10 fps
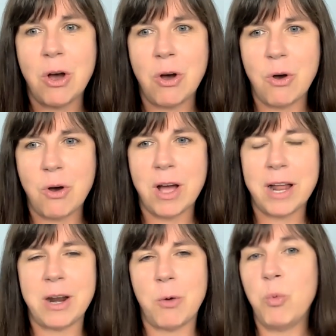
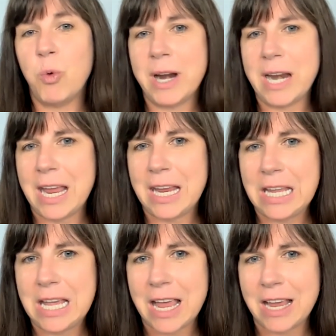on
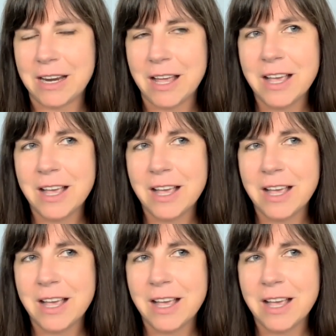188.